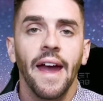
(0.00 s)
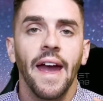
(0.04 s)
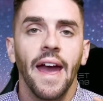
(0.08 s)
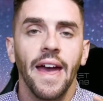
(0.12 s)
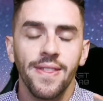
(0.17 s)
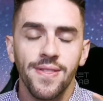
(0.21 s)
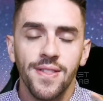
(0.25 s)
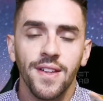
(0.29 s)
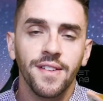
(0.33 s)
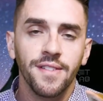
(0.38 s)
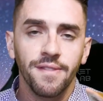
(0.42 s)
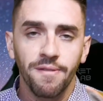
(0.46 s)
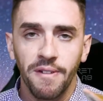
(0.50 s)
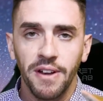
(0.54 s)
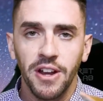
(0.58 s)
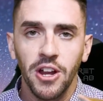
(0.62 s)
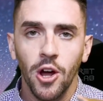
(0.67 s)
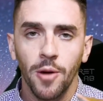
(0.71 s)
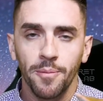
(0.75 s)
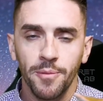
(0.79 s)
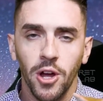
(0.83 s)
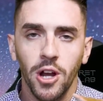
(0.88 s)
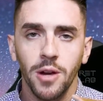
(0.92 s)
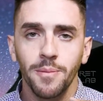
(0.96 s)
In this
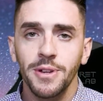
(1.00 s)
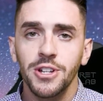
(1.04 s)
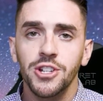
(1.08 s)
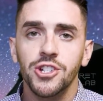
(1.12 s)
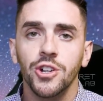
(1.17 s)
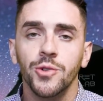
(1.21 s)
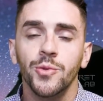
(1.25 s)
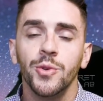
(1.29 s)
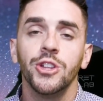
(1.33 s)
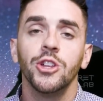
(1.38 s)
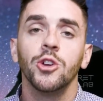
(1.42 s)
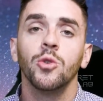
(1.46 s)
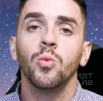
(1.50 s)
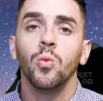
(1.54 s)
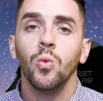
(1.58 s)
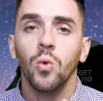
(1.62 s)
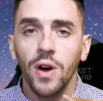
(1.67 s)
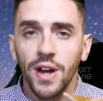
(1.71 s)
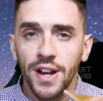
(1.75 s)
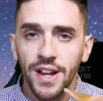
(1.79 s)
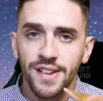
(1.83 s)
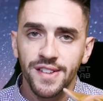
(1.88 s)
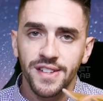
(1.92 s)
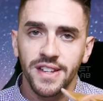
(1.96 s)
video, I'm gonna be showing you
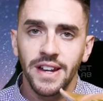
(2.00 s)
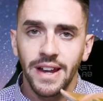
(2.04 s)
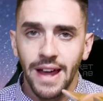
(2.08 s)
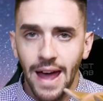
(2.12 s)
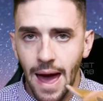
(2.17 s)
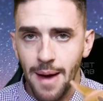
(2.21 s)
what is gonna